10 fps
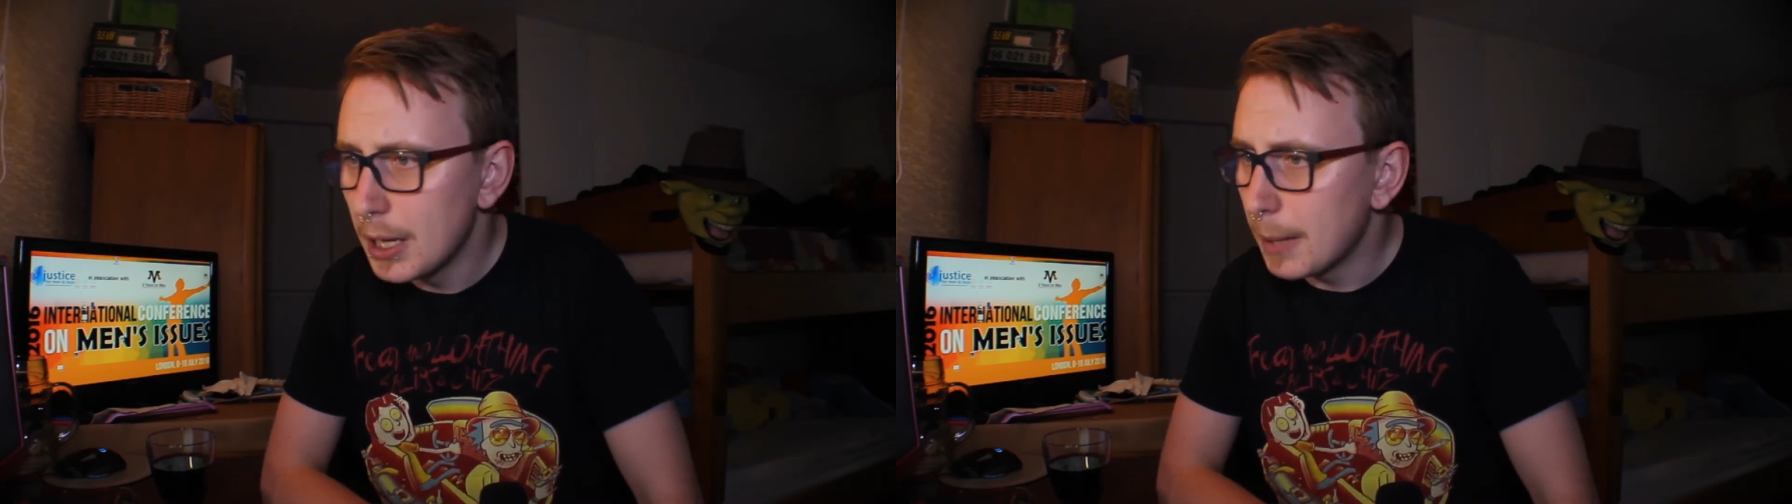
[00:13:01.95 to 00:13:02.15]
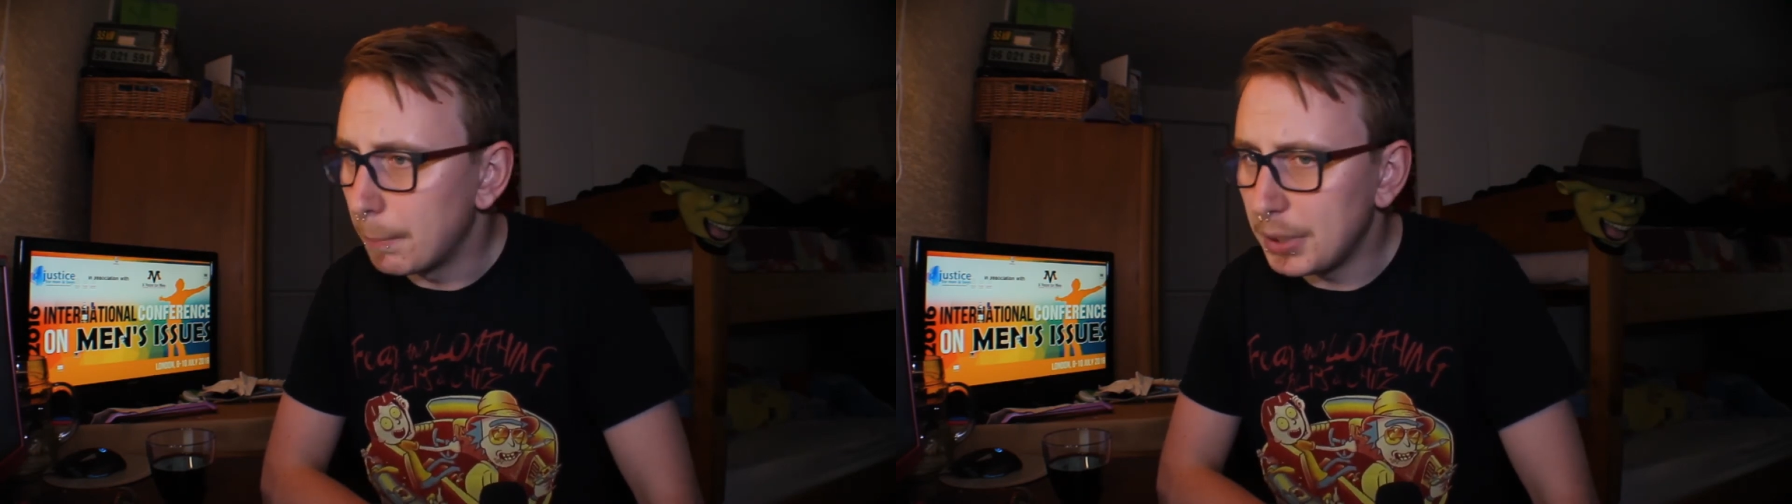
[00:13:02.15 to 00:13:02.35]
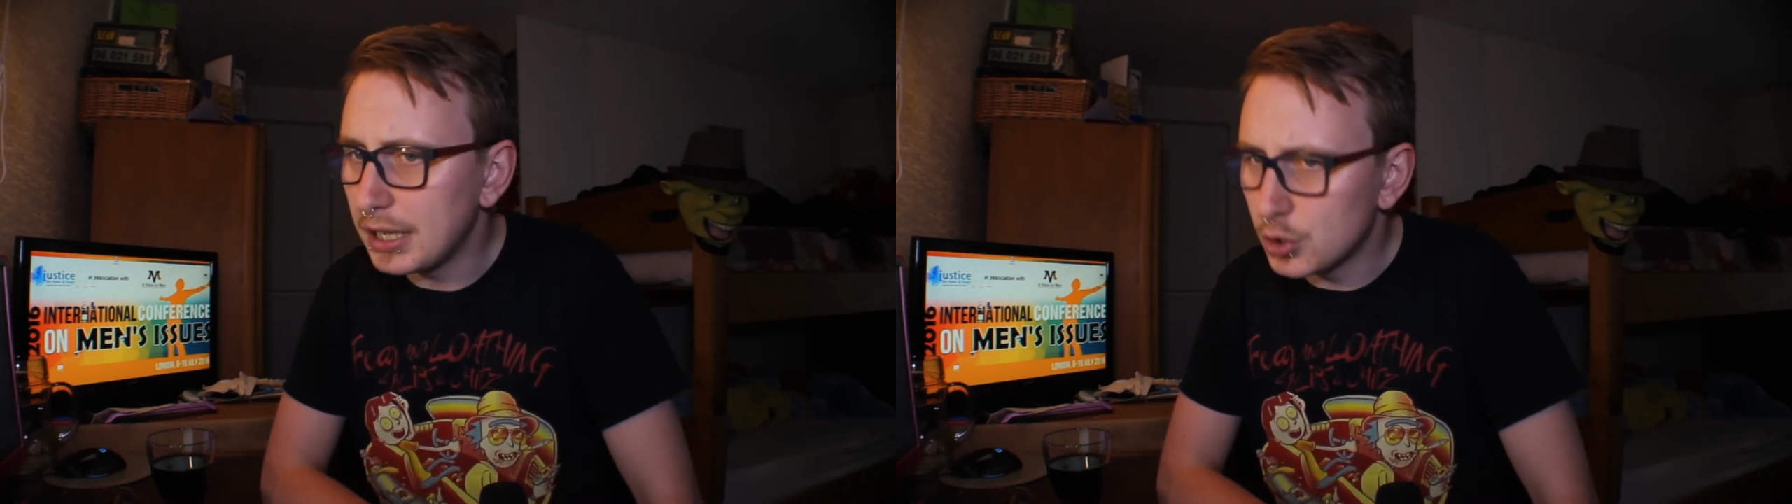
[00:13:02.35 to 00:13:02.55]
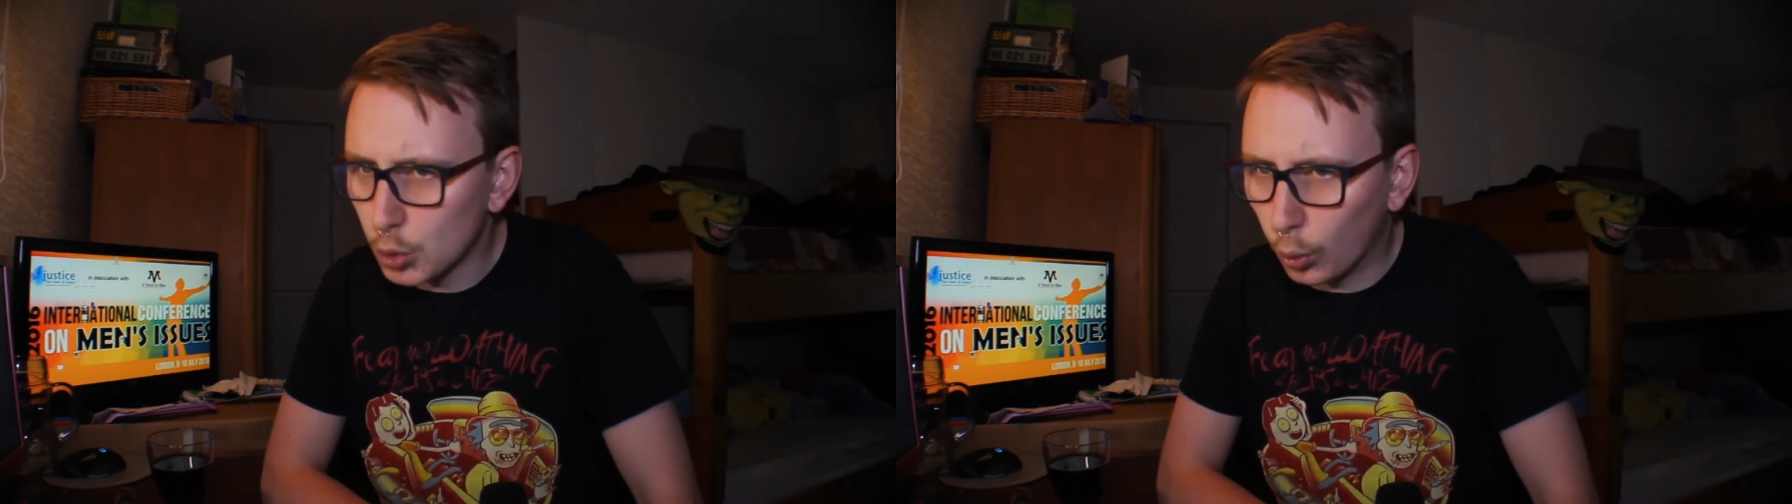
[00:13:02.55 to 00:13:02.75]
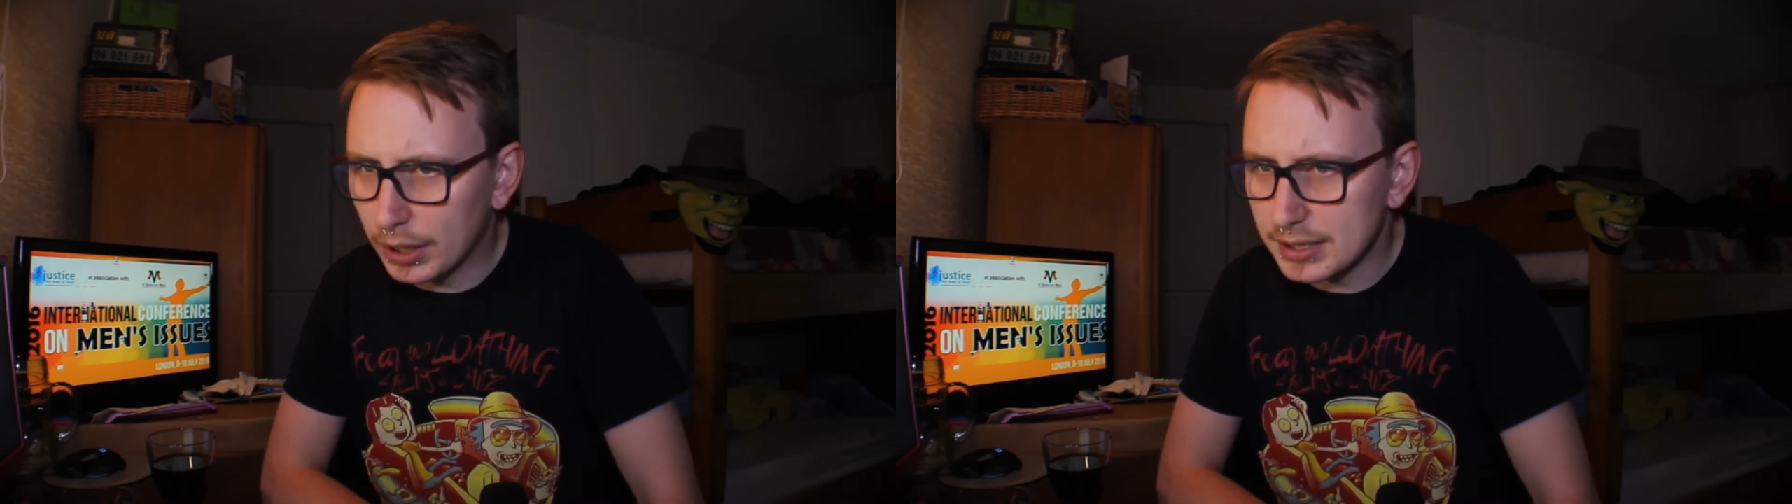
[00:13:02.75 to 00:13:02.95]
being
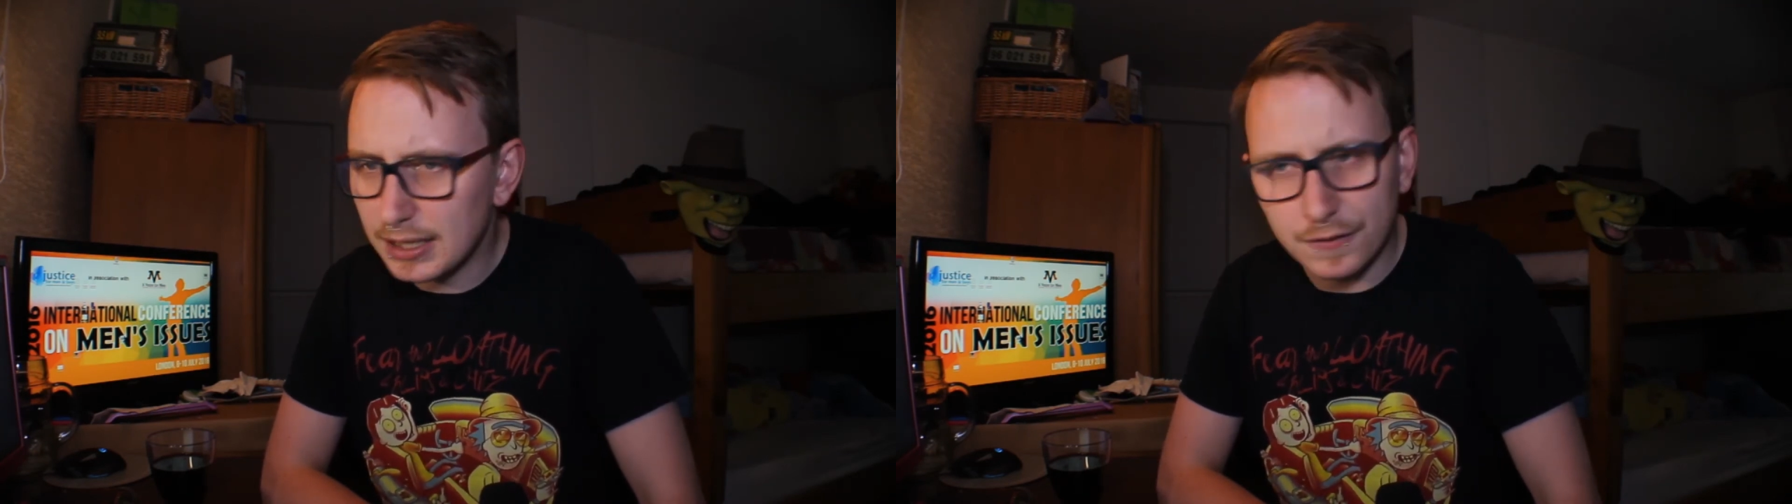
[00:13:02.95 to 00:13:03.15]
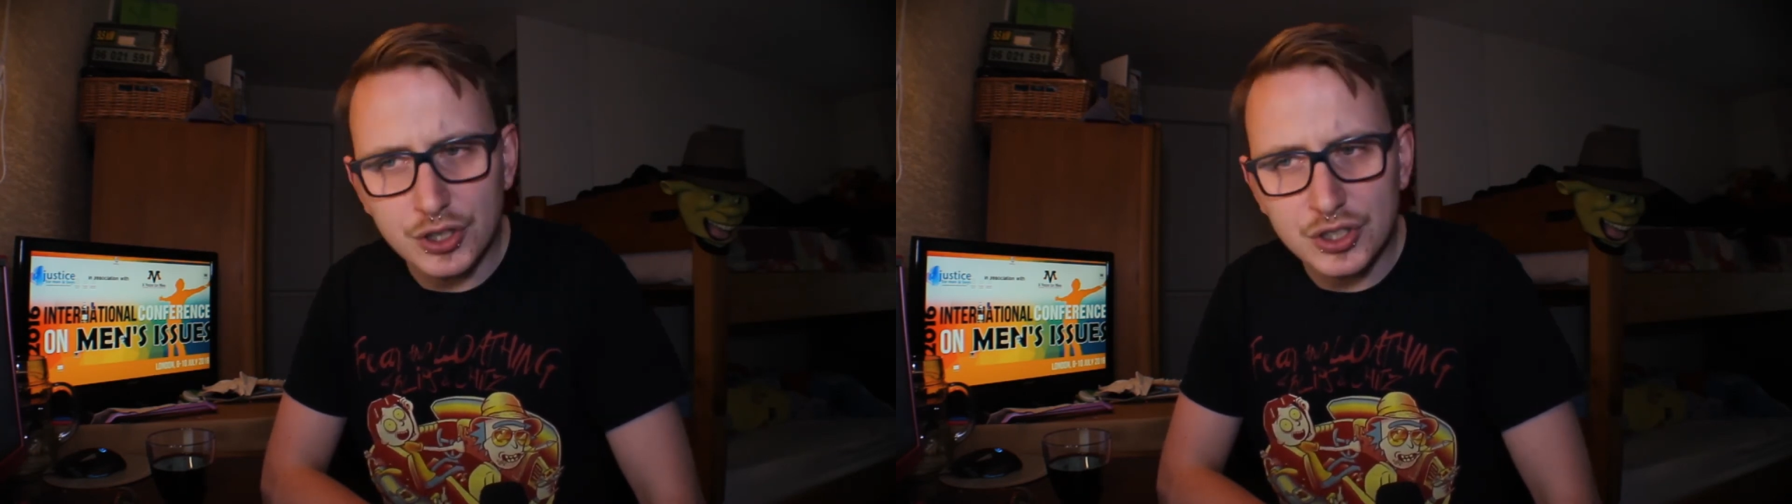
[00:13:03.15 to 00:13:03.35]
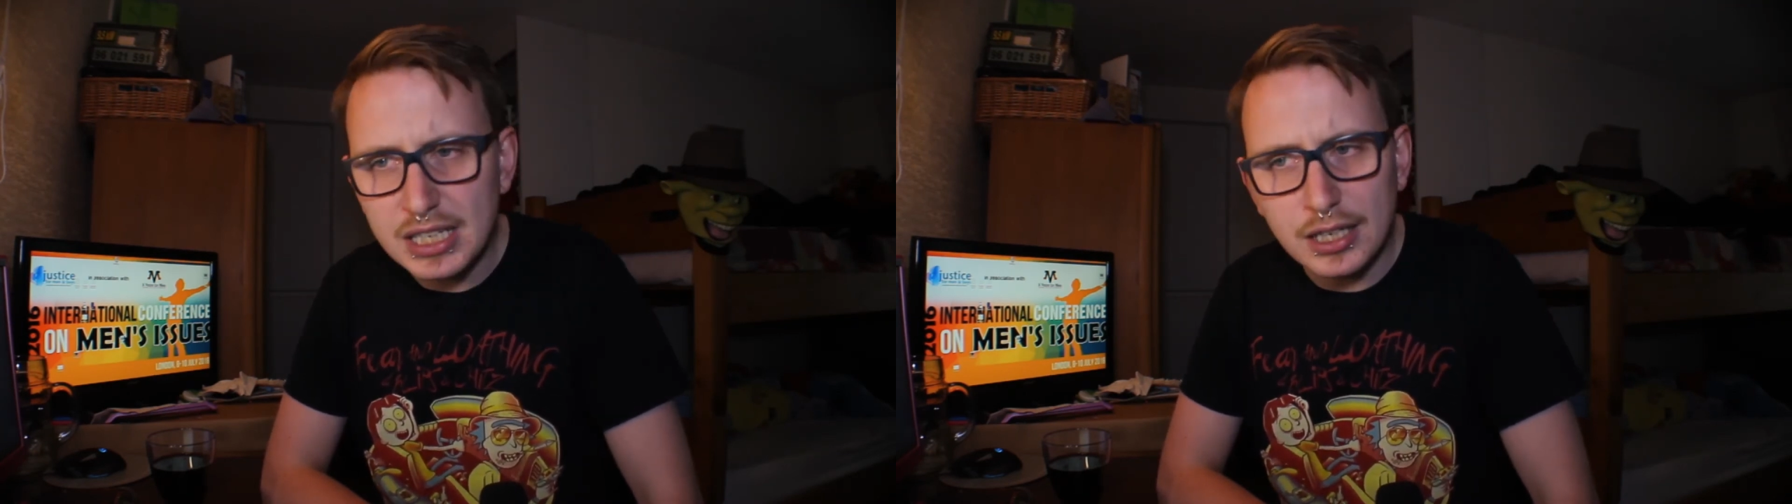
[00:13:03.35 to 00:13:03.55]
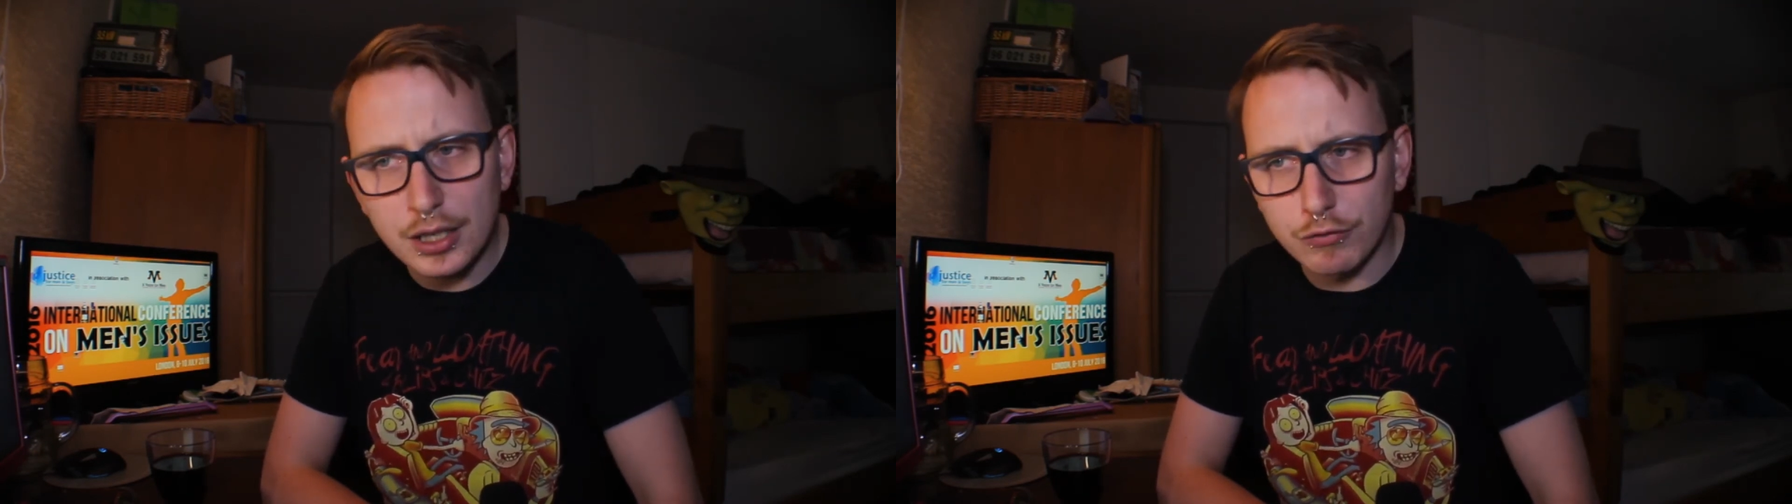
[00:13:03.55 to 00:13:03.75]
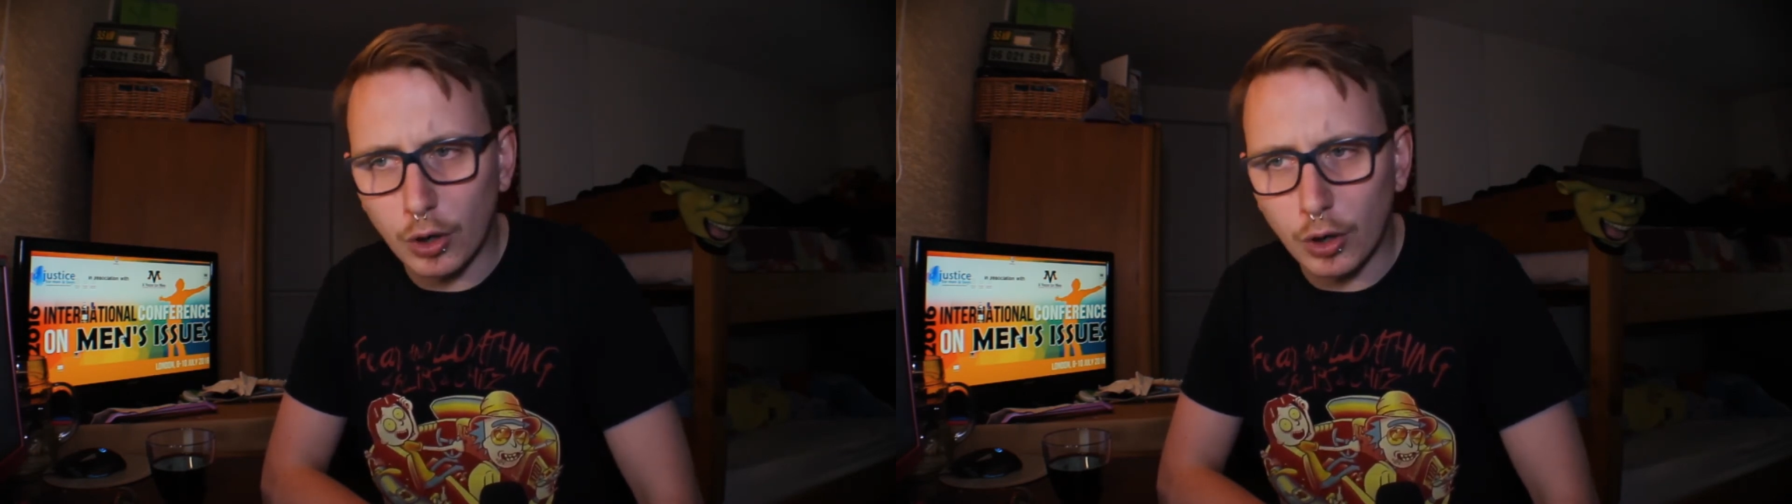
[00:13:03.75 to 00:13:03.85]
shortlisted for a senior role